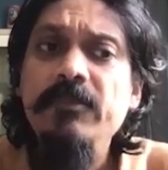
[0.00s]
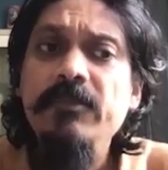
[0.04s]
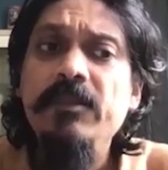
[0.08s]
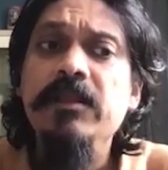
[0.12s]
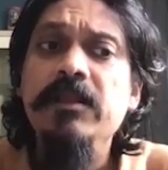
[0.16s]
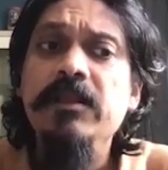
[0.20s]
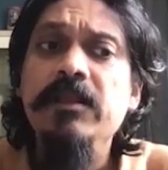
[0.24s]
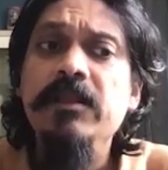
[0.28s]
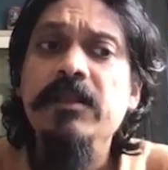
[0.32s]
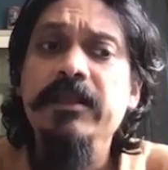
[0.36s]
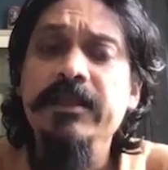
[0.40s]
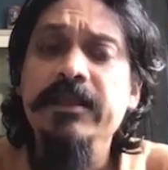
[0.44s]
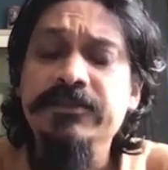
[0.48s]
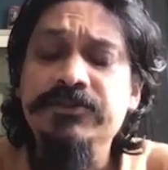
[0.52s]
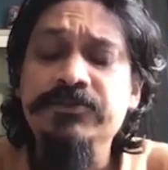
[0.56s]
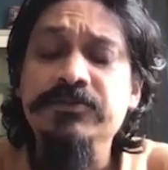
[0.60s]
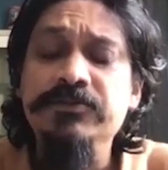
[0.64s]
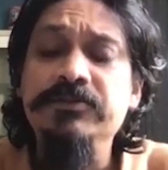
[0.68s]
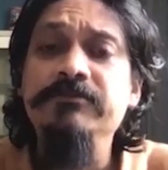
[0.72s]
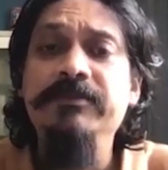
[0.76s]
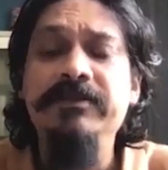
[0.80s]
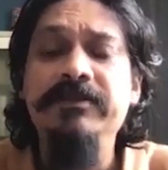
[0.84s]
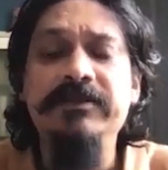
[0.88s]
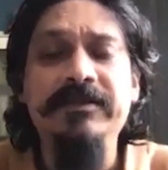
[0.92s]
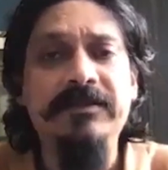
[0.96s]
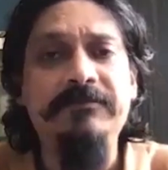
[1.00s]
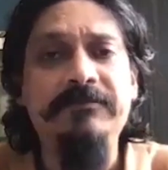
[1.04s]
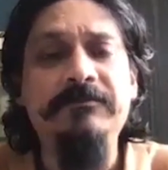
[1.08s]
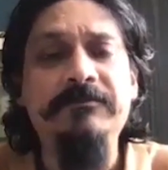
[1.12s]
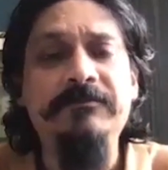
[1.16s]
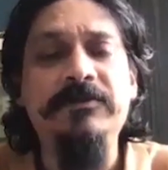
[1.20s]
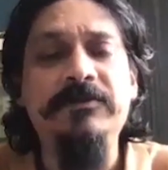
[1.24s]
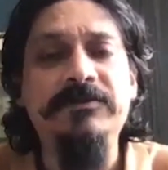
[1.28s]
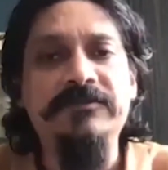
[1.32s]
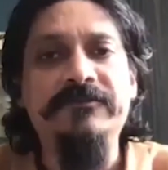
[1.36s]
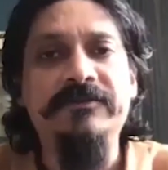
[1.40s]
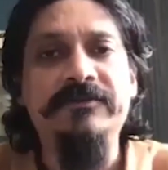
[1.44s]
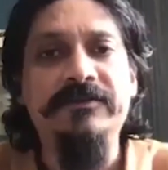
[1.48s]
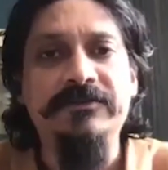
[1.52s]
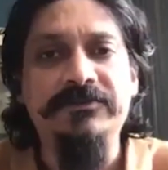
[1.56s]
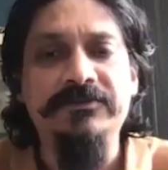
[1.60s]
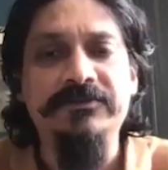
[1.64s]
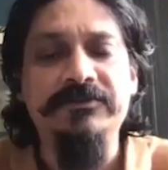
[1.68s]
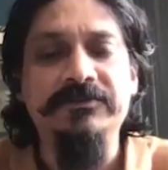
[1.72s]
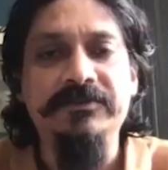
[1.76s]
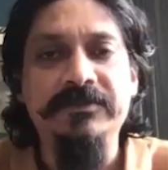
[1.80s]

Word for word: it shouldn't be that much of an issue